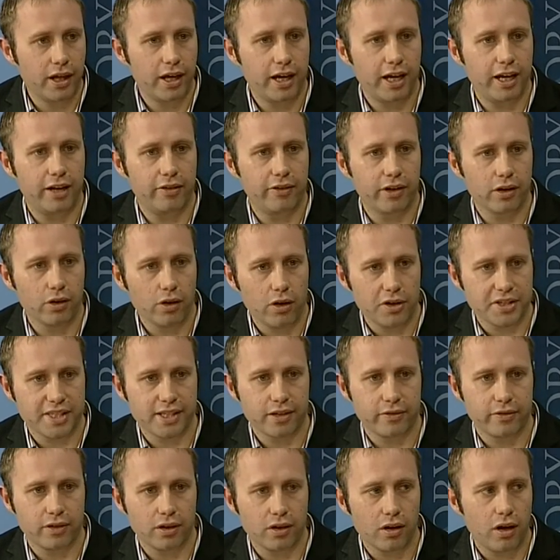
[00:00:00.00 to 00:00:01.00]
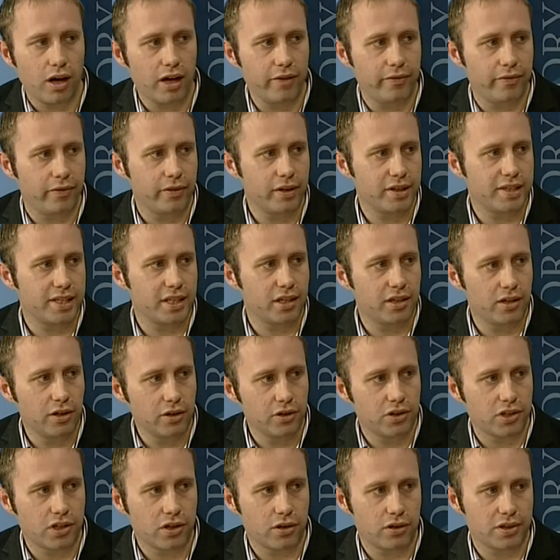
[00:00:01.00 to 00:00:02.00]
and the loss of a life is a
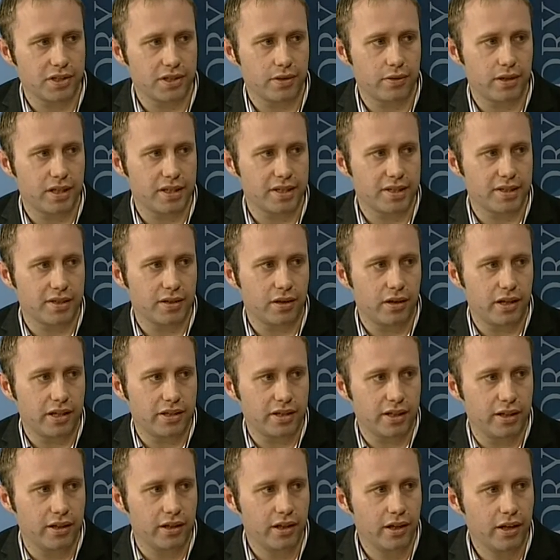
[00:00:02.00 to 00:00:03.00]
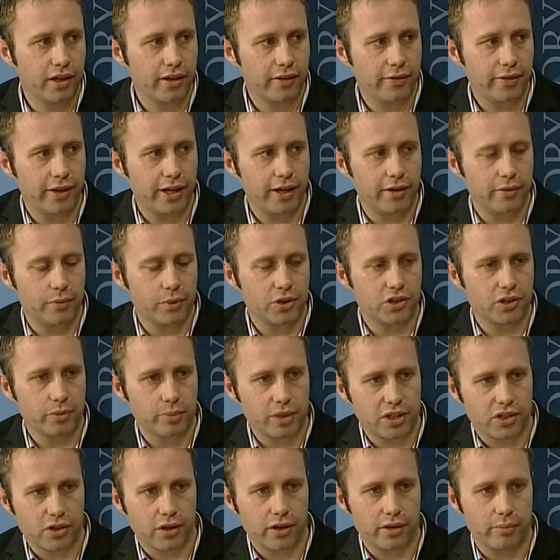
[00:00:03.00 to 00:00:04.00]
huge cost to our society that we should
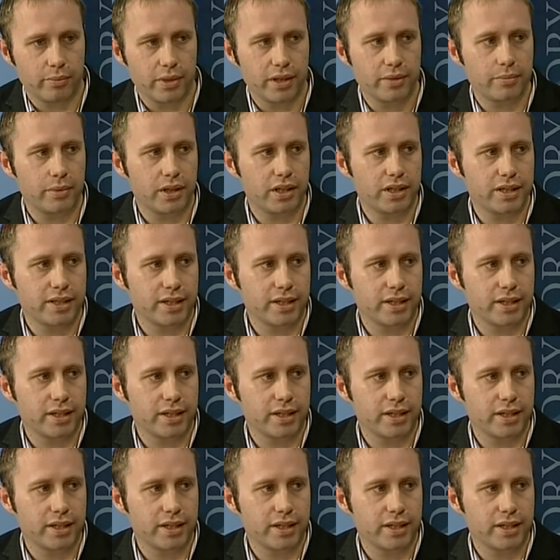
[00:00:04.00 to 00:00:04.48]
be trying to minimise.